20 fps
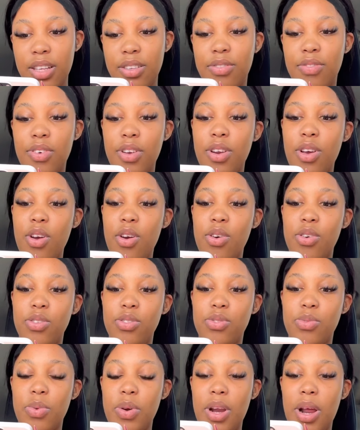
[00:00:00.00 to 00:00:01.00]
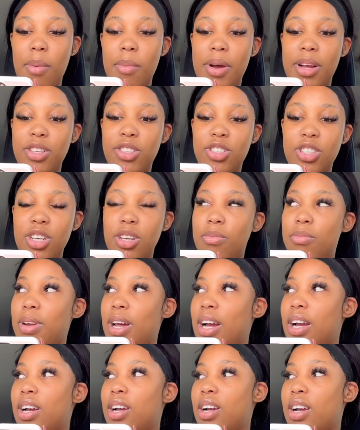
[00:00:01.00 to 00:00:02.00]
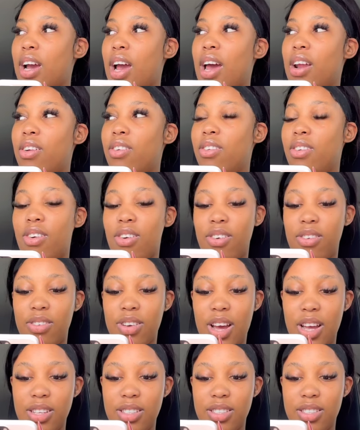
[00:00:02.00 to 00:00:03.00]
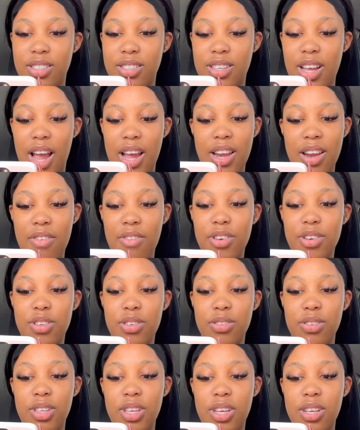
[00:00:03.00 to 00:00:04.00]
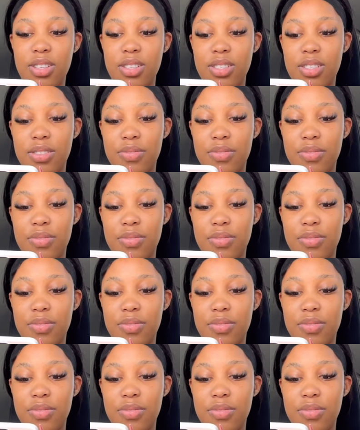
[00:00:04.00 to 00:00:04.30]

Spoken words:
videos when I'm at gym. Like, I don't know, I never do these.